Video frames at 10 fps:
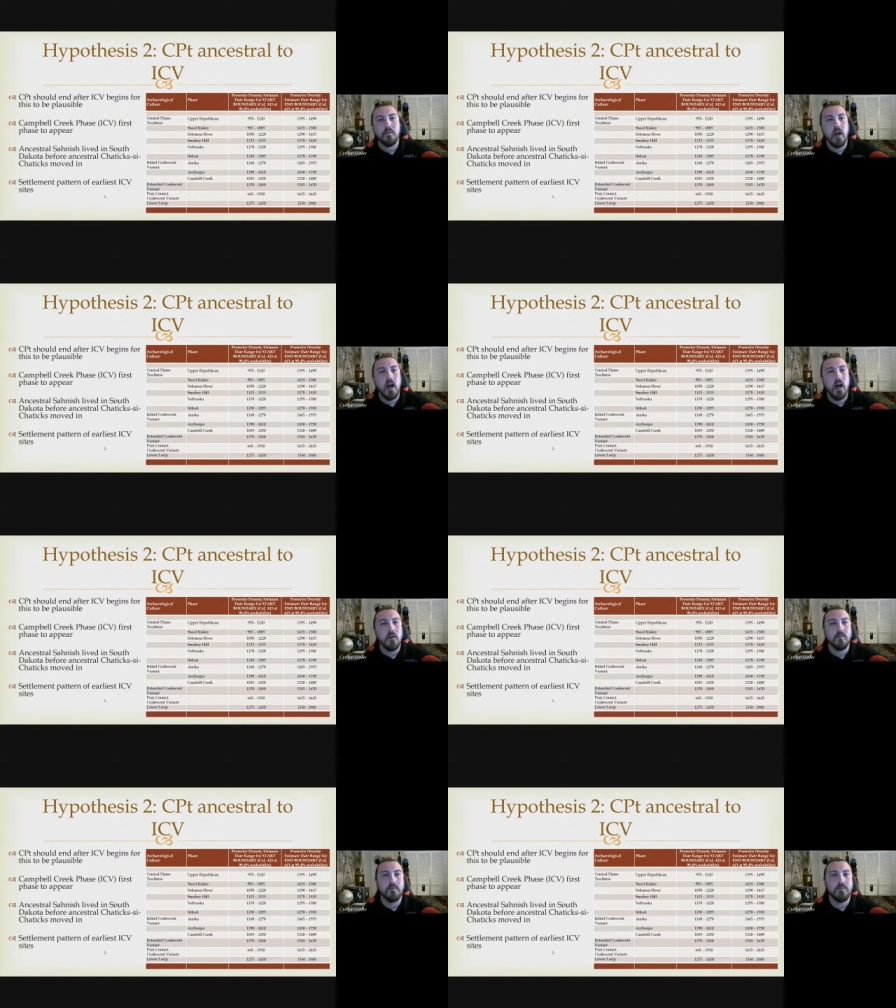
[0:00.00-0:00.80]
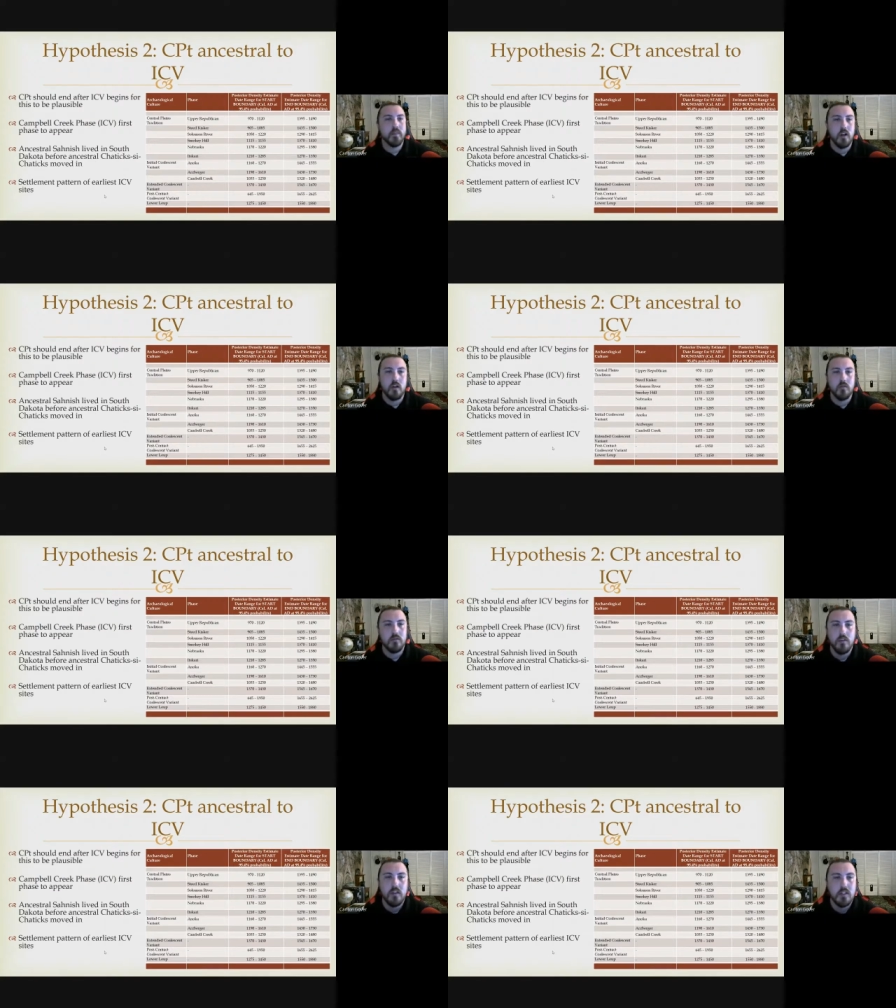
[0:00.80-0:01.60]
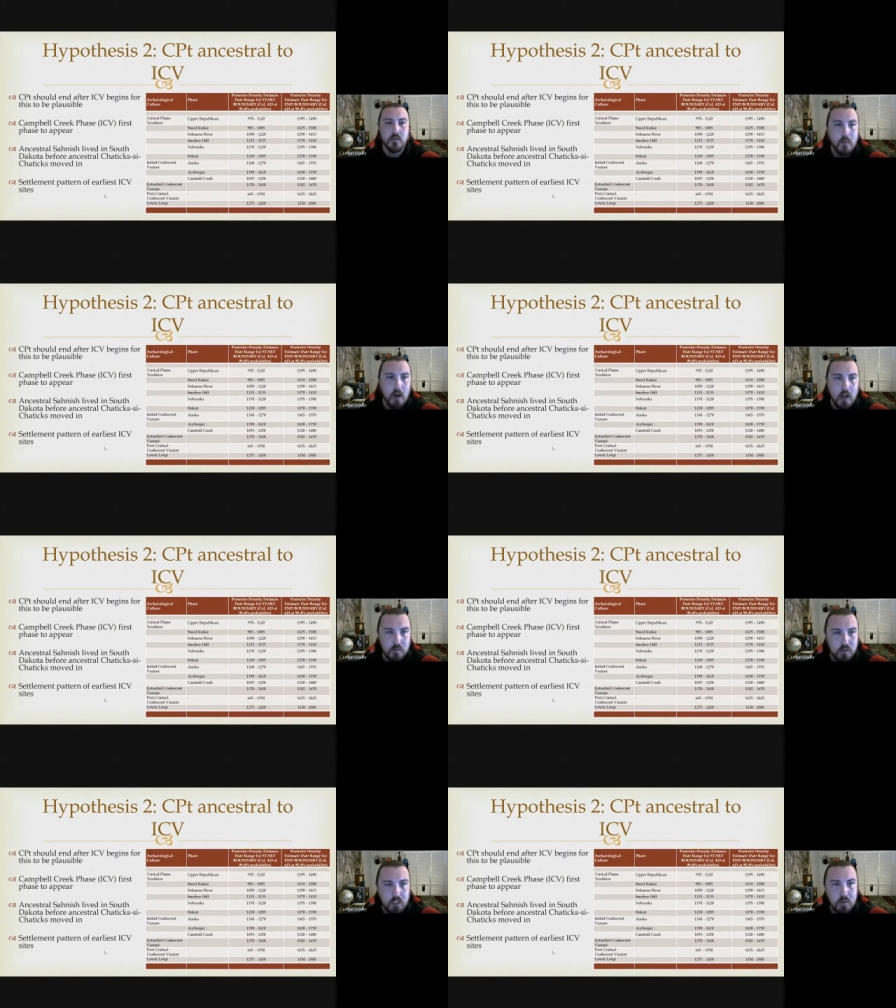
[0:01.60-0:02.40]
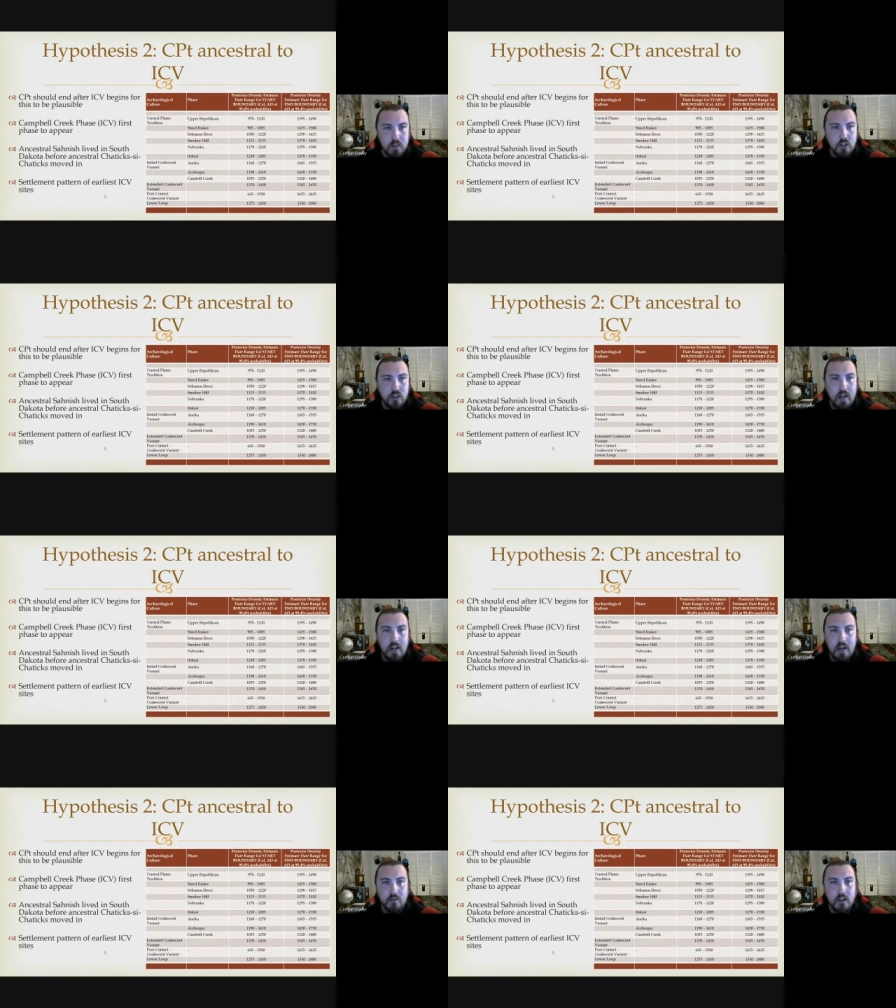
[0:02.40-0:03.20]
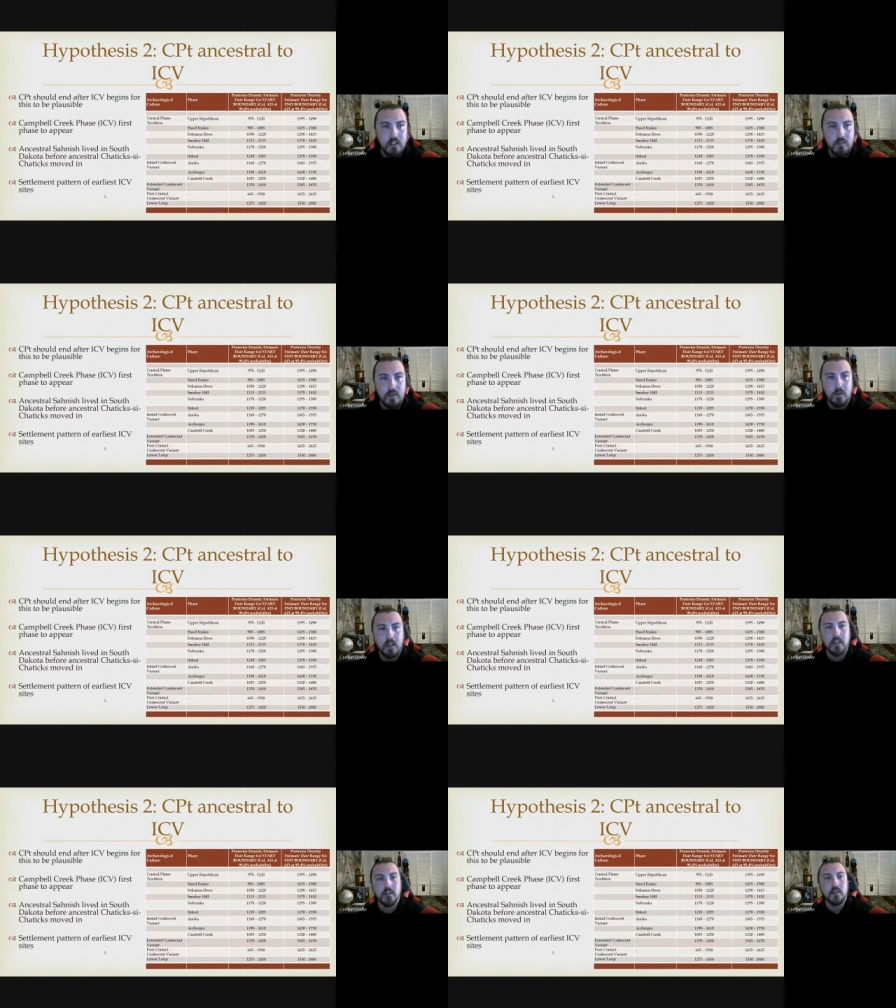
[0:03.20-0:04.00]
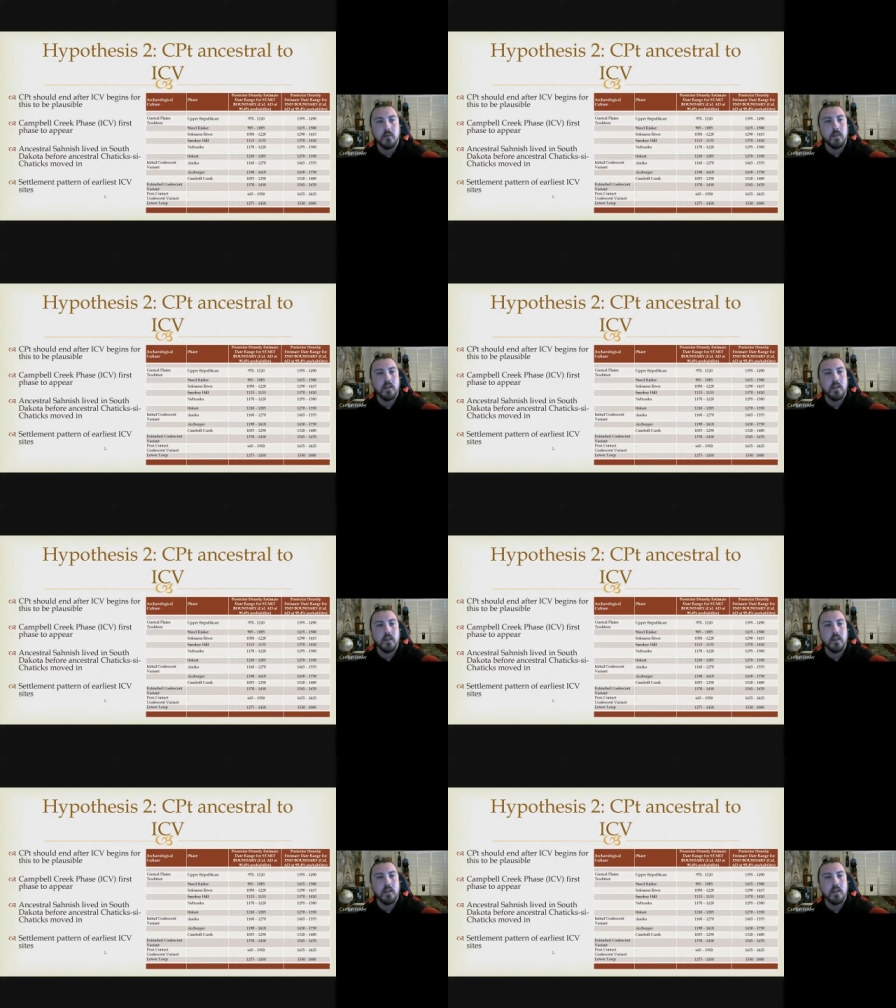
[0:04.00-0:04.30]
Um, you know, for this to be possible, CPT should end after ICV begins.